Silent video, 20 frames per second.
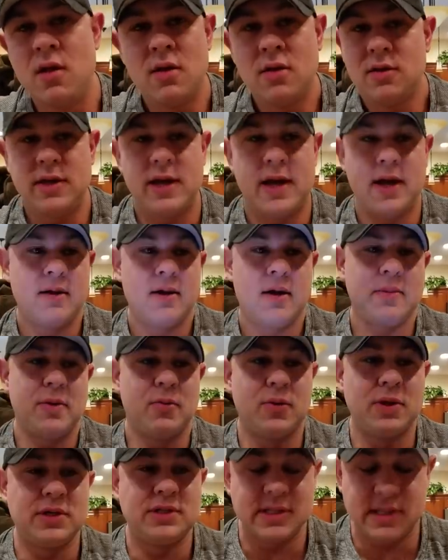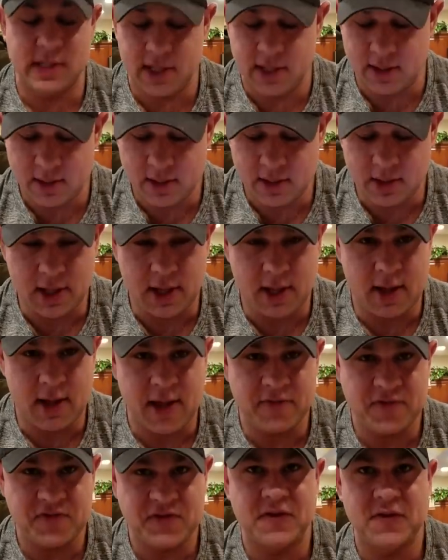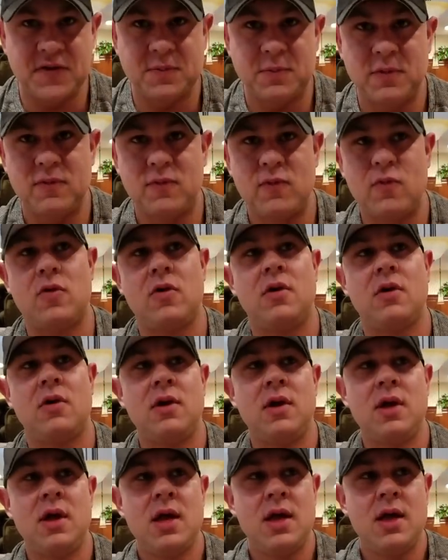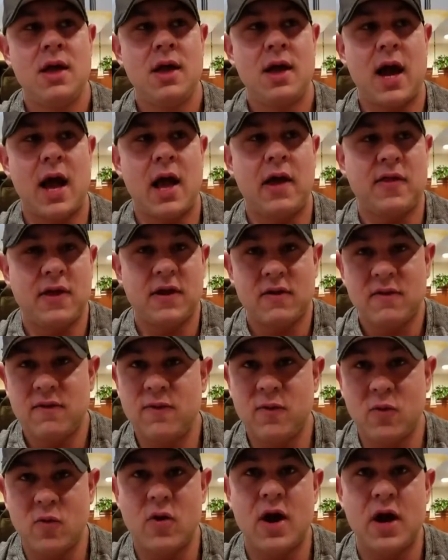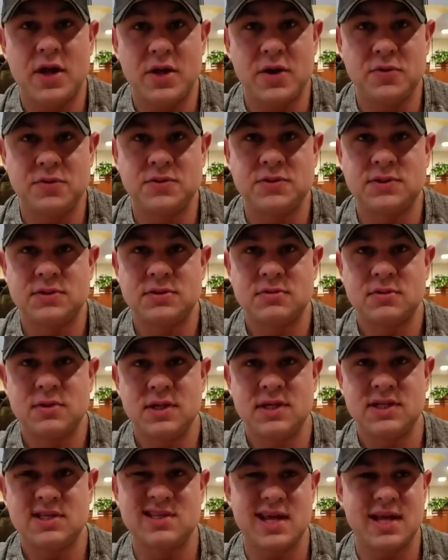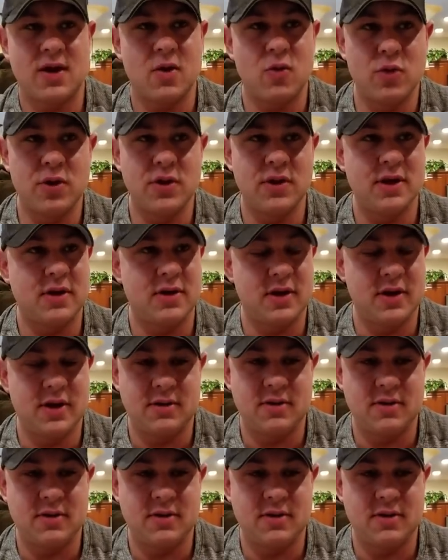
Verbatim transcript: Yeah, I mean, once again, uh, I've said this before, I think four I Us is like a really good